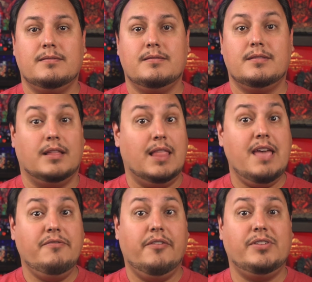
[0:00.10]
The
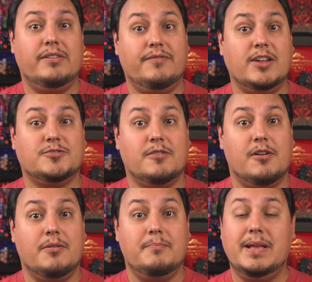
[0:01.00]
life of an
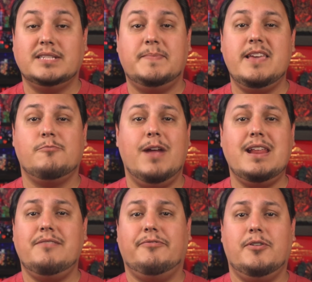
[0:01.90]
adventurer means being
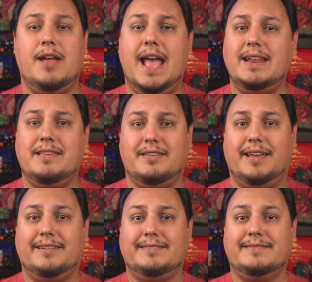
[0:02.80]
ready for
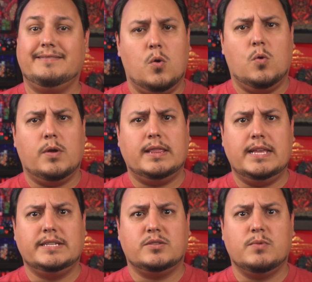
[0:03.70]
anything. Or at
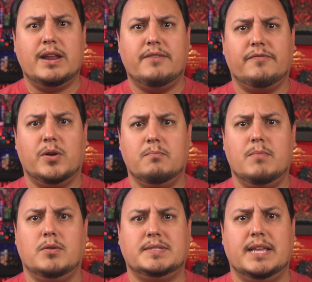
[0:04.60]
least ready for
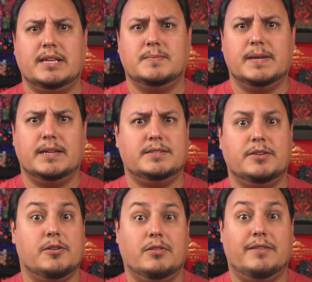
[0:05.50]
most things, because you
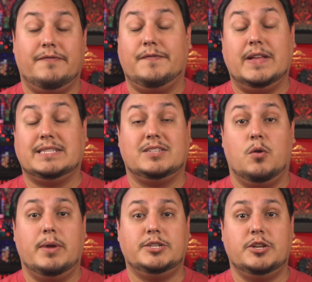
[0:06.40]
can only fit so
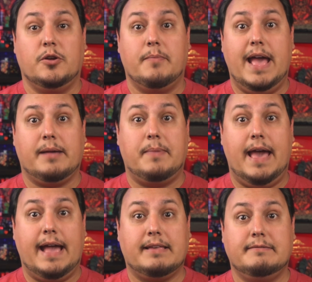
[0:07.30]
much in your
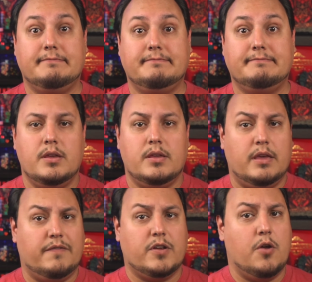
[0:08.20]
backpack.
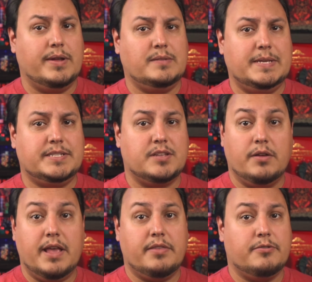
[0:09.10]
If you're going to be
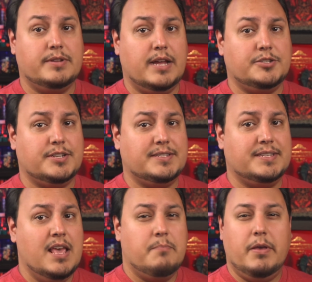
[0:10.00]
skulking through dungeons,
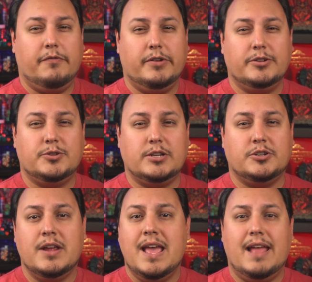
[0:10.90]
pilfering
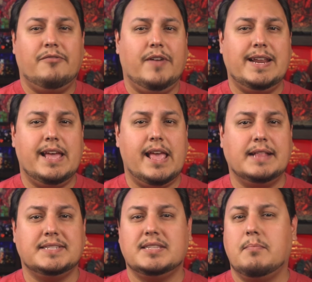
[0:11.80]
treasure, and fighting
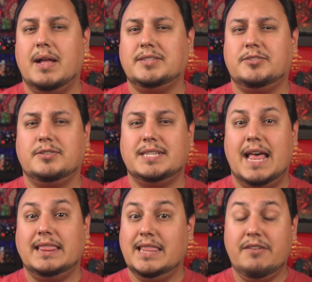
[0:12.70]
against the monsters
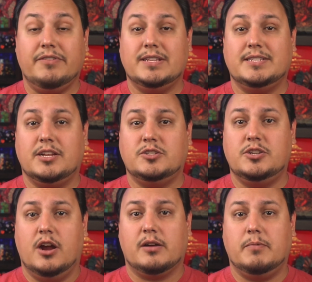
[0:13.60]
that live in such
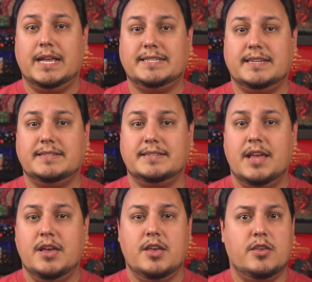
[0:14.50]
dark places,
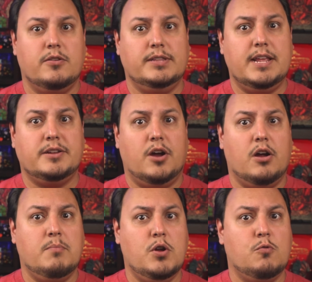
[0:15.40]
you'll need
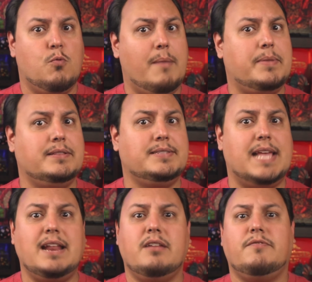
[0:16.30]
armor, weapons,
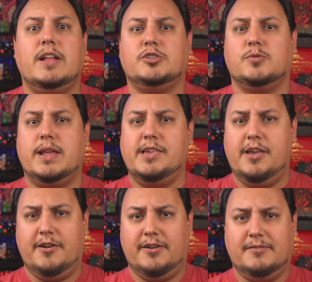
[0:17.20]
and adventuring
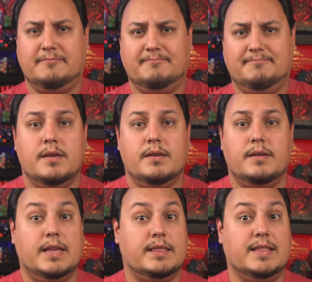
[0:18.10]
gear.
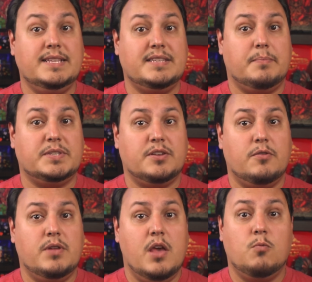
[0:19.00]
In this
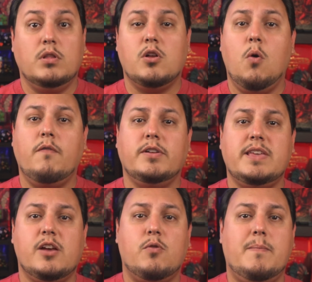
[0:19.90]
episode, we'll go over
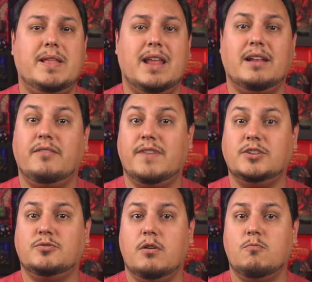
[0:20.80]
the equipment an
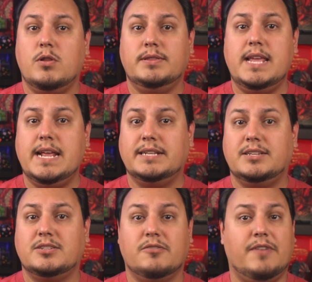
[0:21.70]
adventurer will need
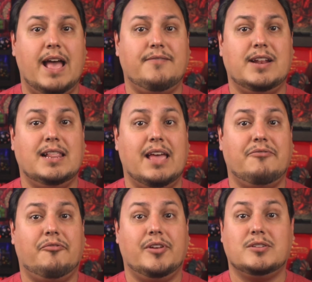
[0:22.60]
to survive in a life
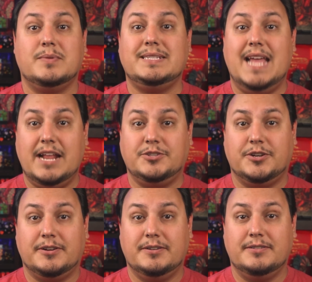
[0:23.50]
filled with
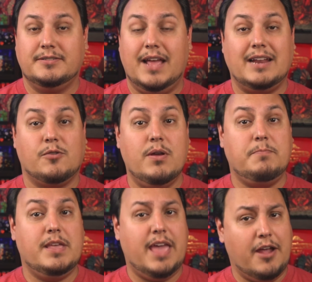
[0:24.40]
danger, and equip
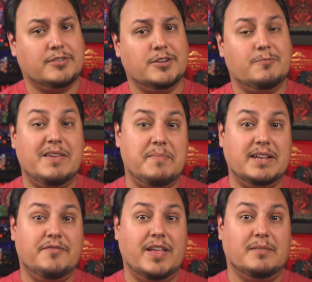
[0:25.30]
the character we've been
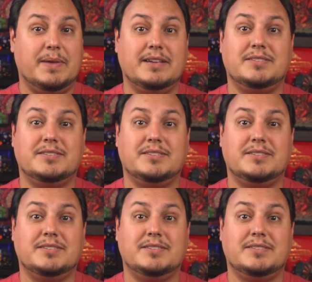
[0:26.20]
developing